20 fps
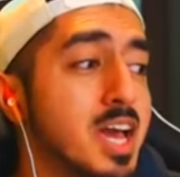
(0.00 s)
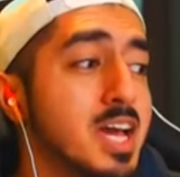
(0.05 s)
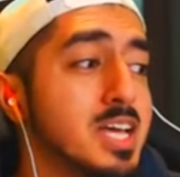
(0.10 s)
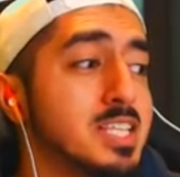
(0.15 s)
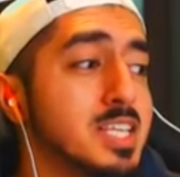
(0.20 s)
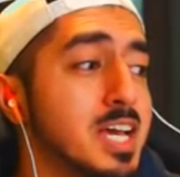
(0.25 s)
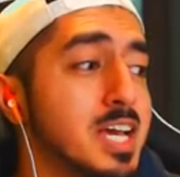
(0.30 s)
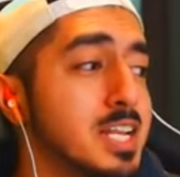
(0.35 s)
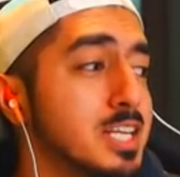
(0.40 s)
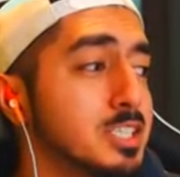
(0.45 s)

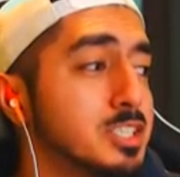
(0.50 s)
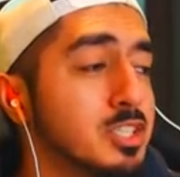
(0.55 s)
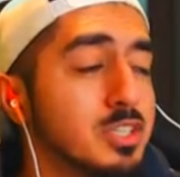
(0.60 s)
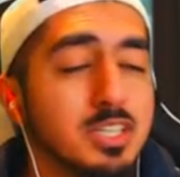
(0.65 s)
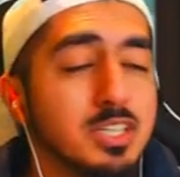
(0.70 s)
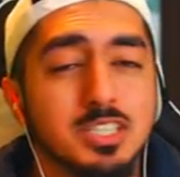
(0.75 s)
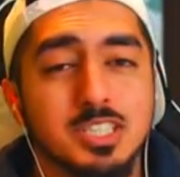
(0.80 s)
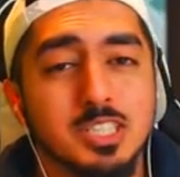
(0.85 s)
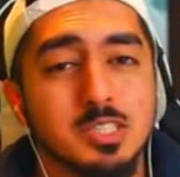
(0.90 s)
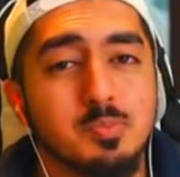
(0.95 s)
guys, I
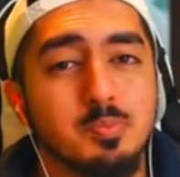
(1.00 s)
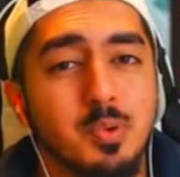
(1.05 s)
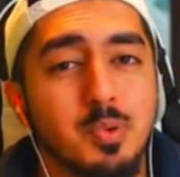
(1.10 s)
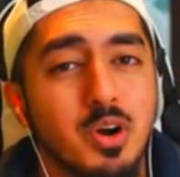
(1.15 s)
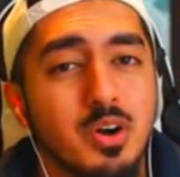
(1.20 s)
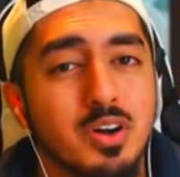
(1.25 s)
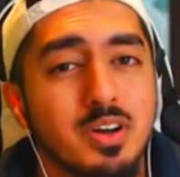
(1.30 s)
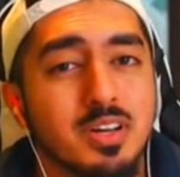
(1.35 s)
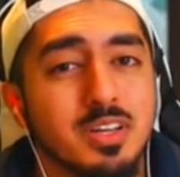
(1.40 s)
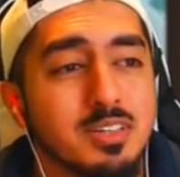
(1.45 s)
literally just
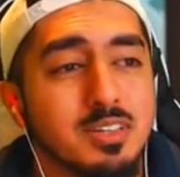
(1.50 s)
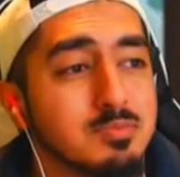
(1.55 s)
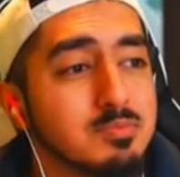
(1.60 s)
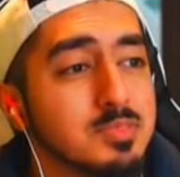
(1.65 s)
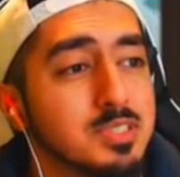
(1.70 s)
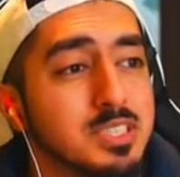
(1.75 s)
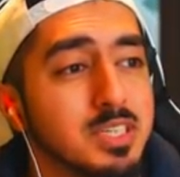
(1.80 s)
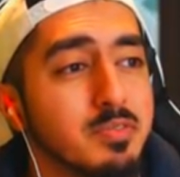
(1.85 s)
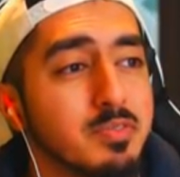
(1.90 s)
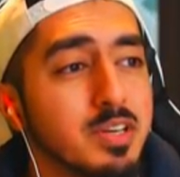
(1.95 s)
bought
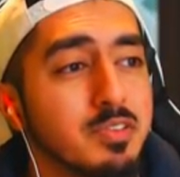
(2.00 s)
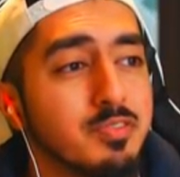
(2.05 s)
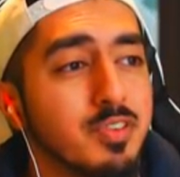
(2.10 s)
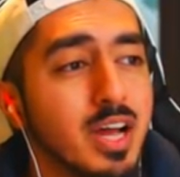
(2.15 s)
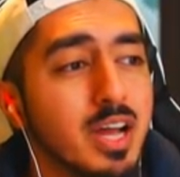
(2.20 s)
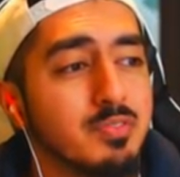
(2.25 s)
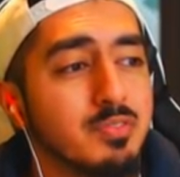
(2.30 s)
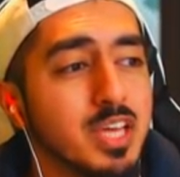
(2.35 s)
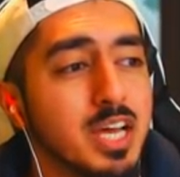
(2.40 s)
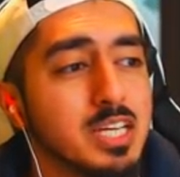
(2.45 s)

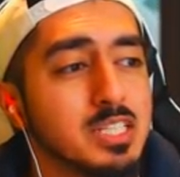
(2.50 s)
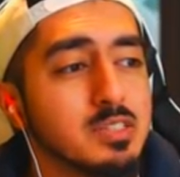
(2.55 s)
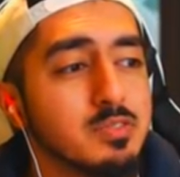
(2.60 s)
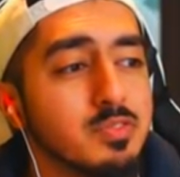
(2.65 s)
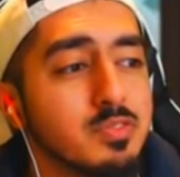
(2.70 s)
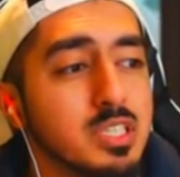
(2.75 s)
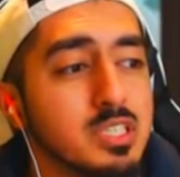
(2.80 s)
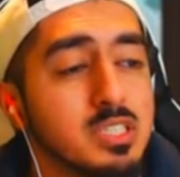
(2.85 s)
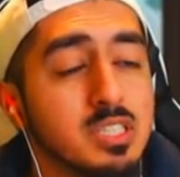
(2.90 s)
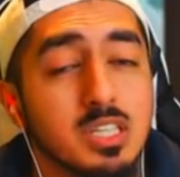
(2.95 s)

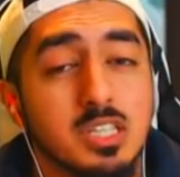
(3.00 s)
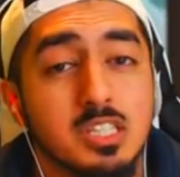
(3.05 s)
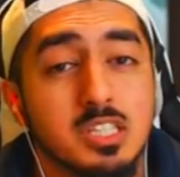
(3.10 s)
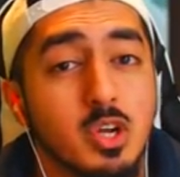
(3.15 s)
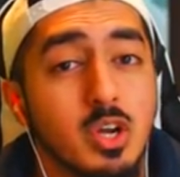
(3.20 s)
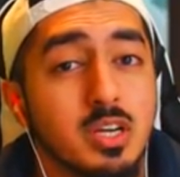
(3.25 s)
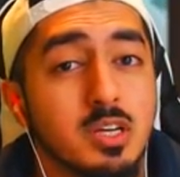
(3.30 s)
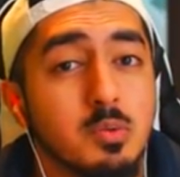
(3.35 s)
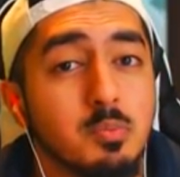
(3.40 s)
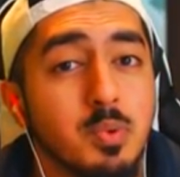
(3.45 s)
75,000 VC
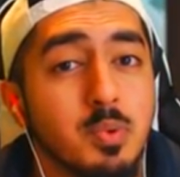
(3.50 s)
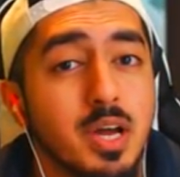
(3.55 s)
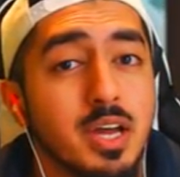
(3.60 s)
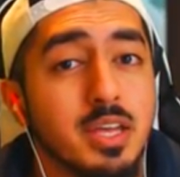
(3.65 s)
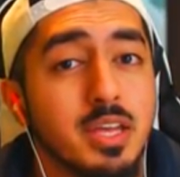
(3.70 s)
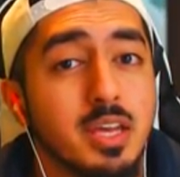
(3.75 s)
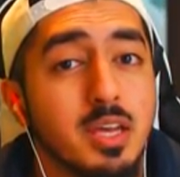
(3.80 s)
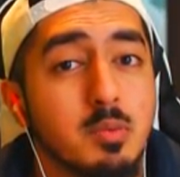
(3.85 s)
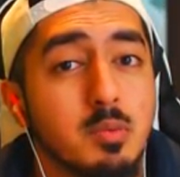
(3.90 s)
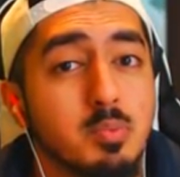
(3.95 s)
so I can
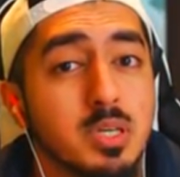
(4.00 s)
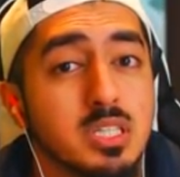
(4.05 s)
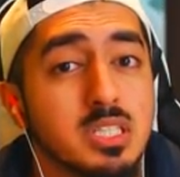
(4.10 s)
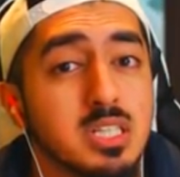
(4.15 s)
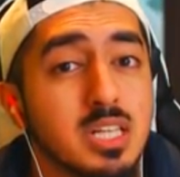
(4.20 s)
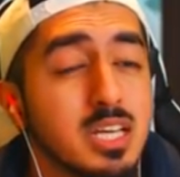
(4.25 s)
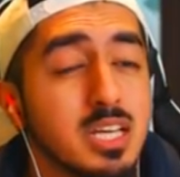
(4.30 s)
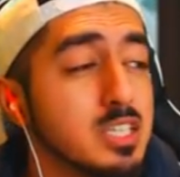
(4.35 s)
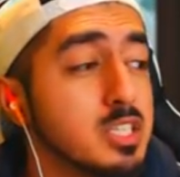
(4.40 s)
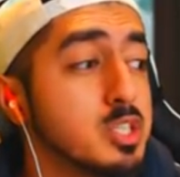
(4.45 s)
buy a
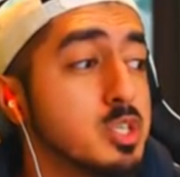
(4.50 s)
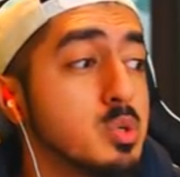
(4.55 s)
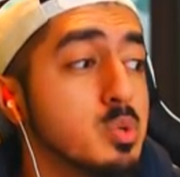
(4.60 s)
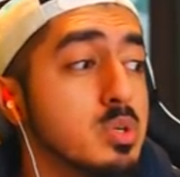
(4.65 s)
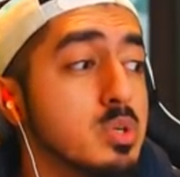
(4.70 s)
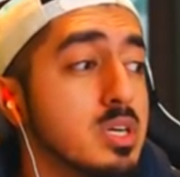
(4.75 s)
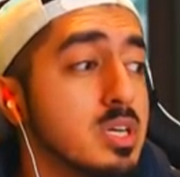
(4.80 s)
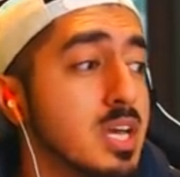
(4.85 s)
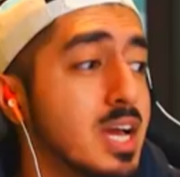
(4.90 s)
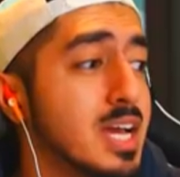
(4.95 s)
pixelated scooter.